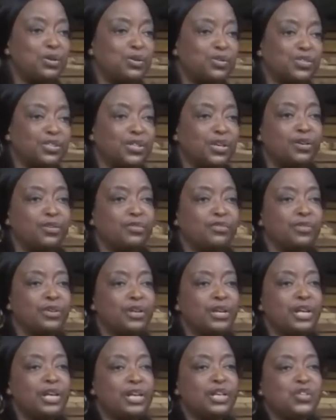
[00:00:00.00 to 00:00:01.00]
yourself
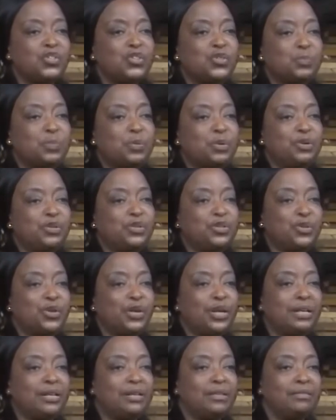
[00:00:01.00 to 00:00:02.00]

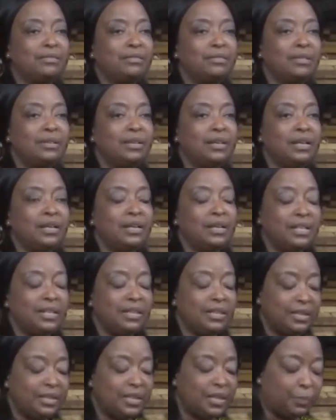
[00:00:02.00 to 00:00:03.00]
spiritually.
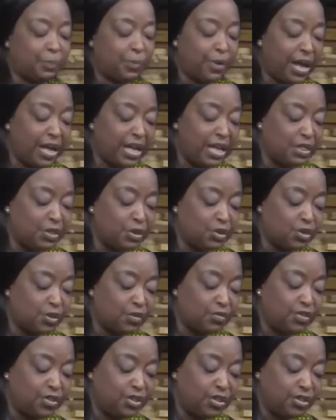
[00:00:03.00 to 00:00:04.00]
The prayer ethos
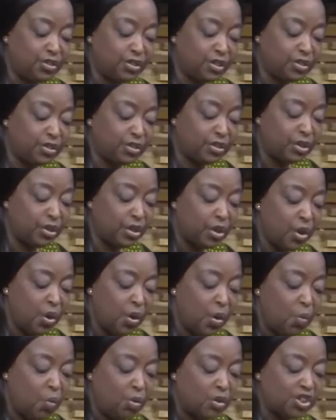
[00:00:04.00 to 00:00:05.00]
of Jesus
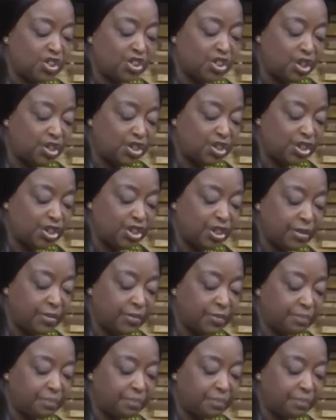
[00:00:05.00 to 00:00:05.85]
was such.